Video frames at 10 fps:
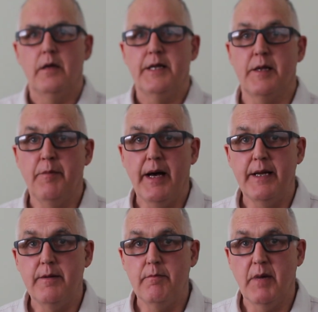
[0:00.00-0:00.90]
Now the
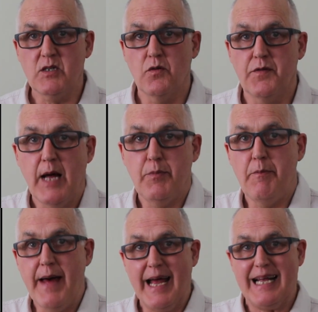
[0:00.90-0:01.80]
main muscle for the upper
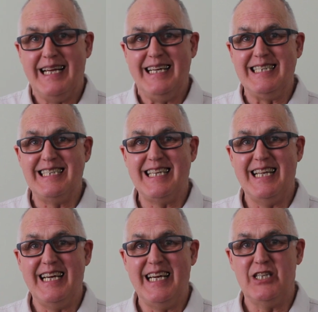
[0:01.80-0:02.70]
back is
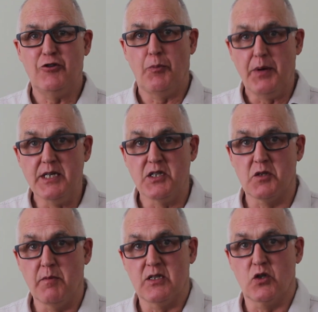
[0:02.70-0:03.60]
the
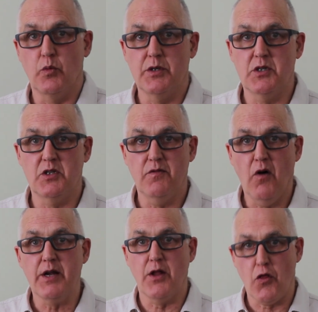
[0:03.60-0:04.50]
trapezius muscle, which is
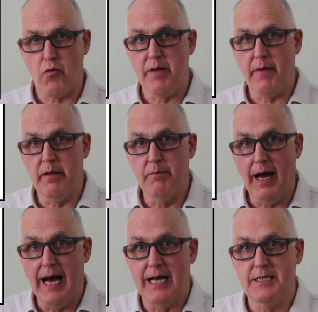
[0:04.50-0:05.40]
divided into three main
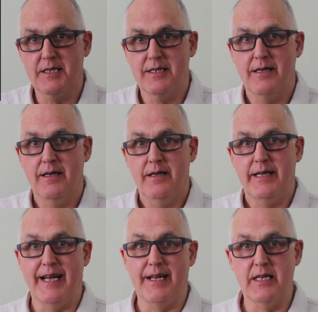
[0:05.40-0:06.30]
parts.
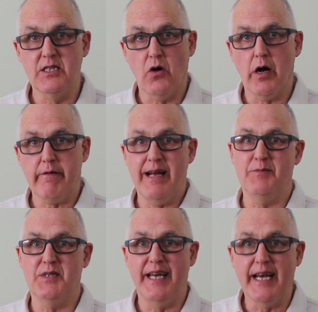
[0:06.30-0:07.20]
Now, in these
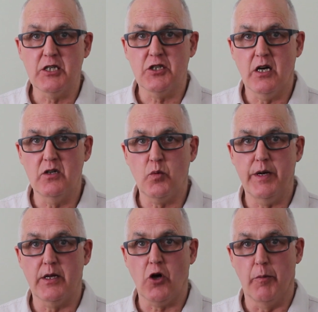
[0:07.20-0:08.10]
diagrams, the X shows
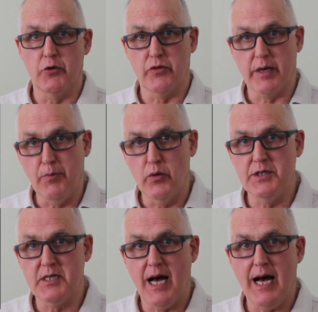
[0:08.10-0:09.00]
where the common trigger
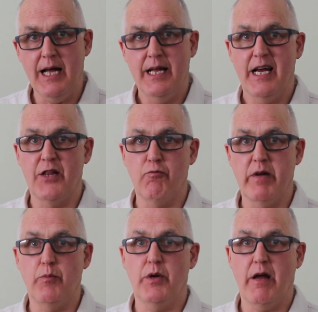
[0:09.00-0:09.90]
points are and the
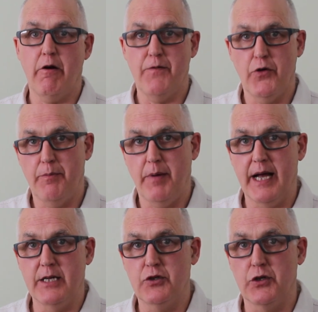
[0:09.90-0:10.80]
red where they refer
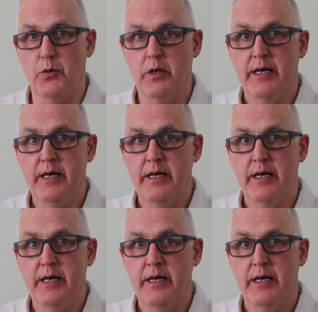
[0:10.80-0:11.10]
pain to.